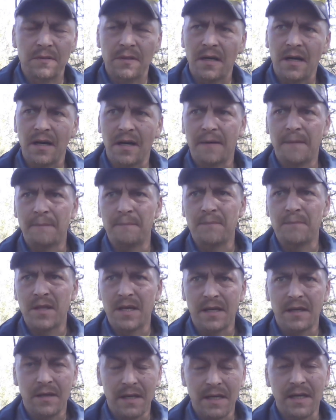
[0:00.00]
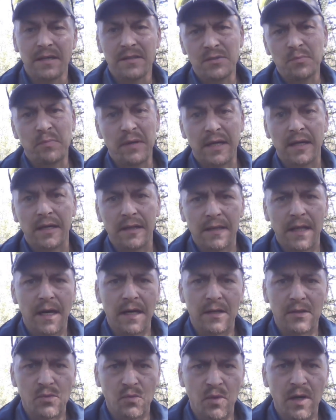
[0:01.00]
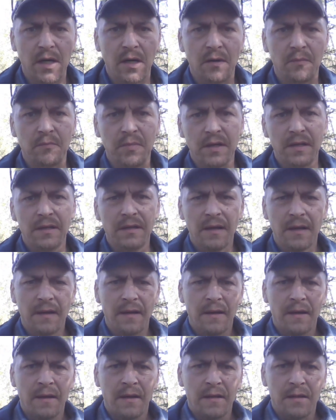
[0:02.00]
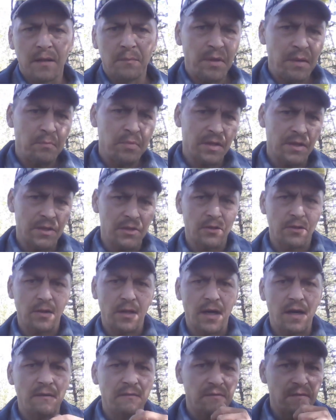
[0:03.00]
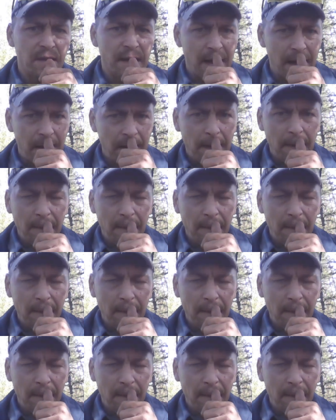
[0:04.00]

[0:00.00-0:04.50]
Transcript: Um, he's speaking that as well, but the people in your life that